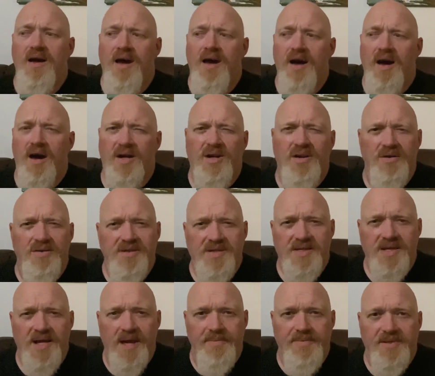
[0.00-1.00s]
a
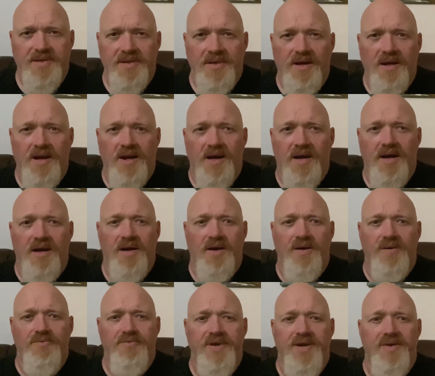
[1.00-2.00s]
concept
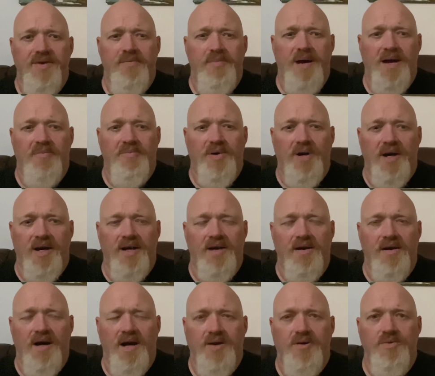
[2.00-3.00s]
written about by a
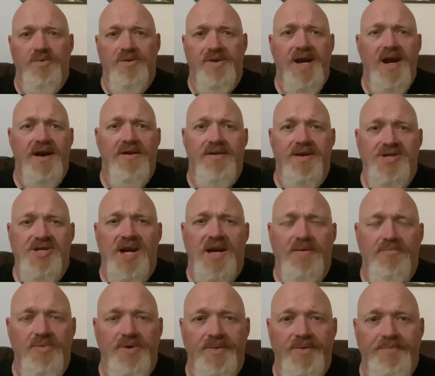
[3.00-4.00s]
guy called Gary
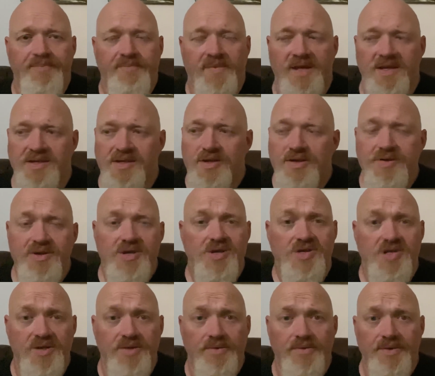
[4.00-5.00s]
Chapman. He's a
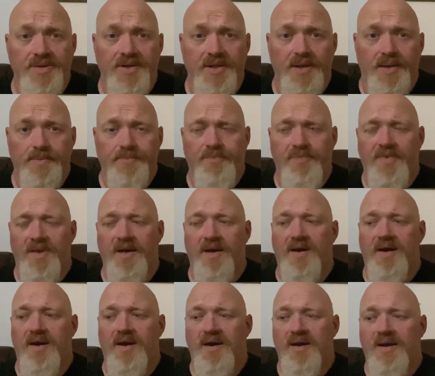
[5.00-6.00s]
Christian author,
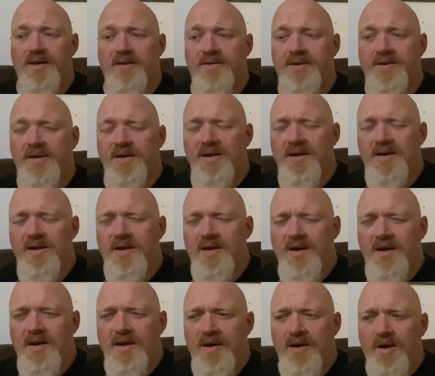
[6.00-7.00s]
and
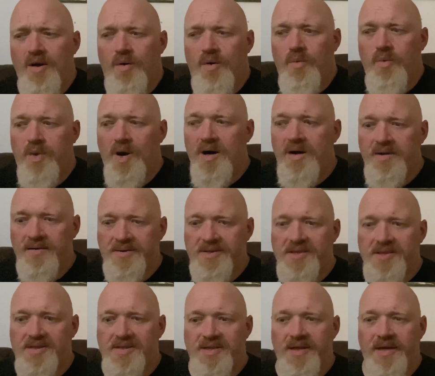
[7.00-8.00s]

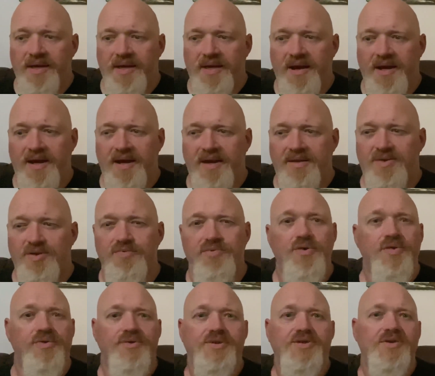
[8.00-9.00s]
whilst the
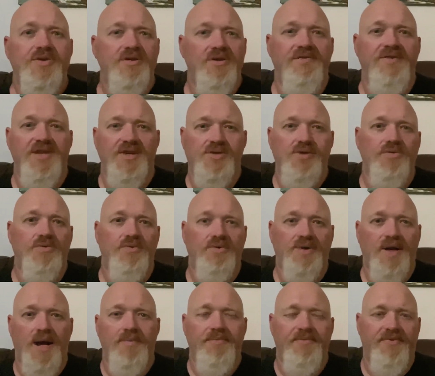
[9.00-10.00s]
roots of this all
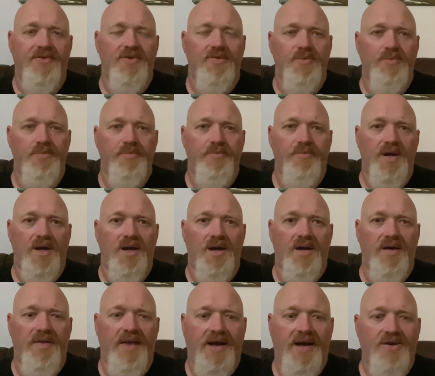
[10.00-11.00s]
come from
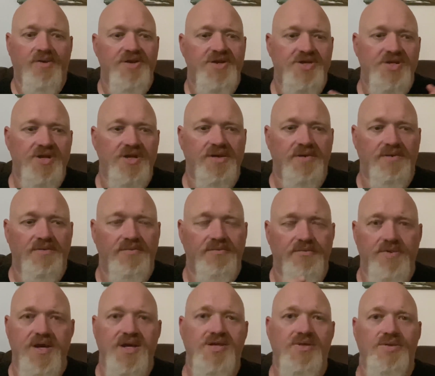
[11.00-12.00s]
that Christian
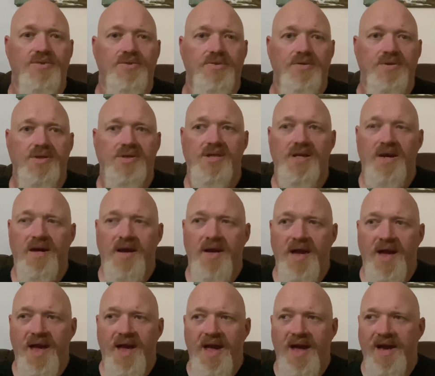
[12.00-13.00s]
resource,
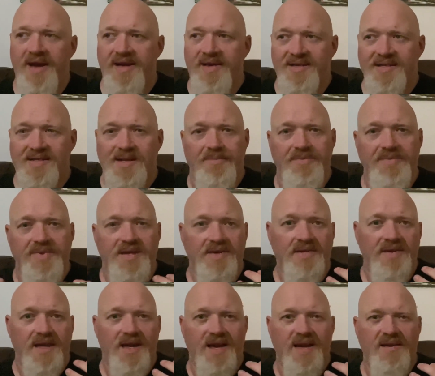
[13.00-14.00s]
it's something
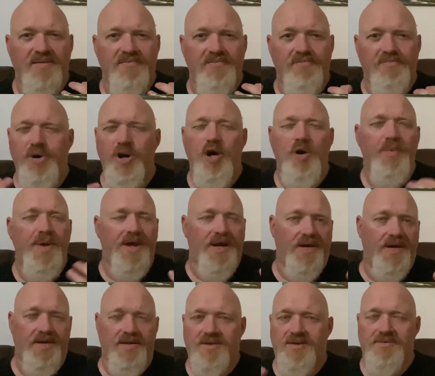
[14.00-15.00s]
that
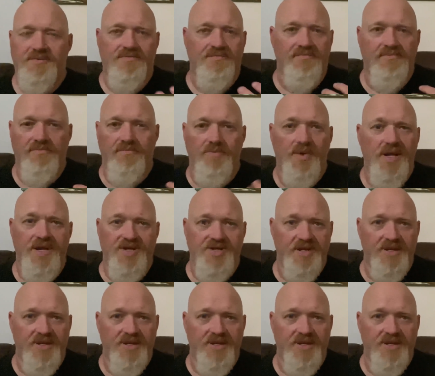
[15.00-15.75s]
permeates religion,